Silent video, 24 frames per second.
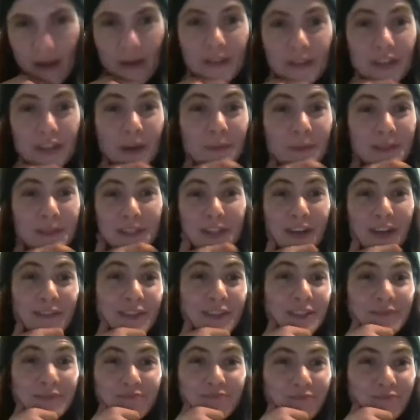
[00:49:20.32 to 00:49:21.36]
Tom, did you have
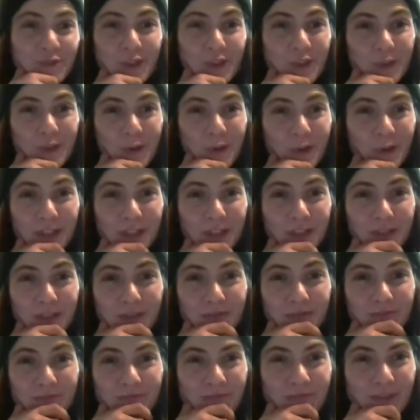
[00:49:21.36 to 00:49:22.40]
a story that
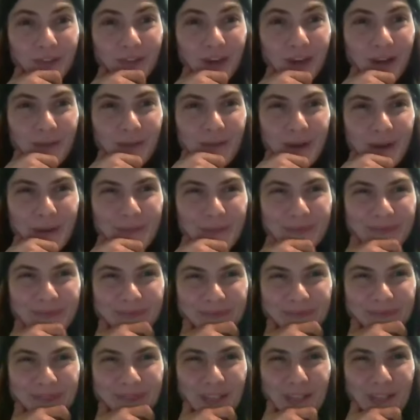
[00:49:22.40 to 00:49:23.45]
you thought about
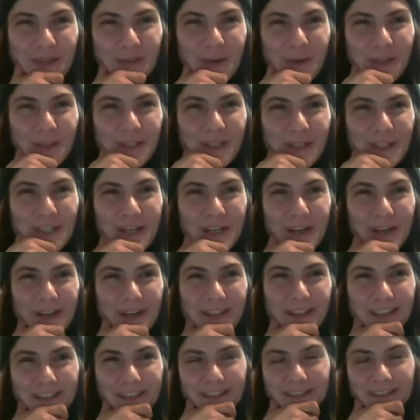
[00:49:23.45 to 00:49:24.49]
that you wanted to
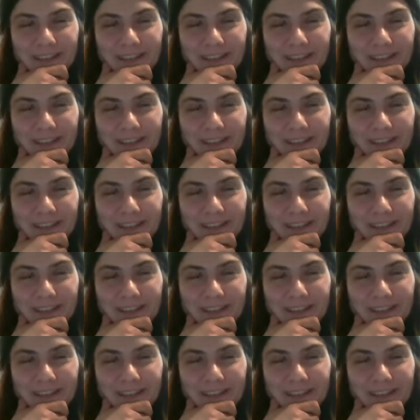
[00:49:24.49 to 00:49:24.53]
share?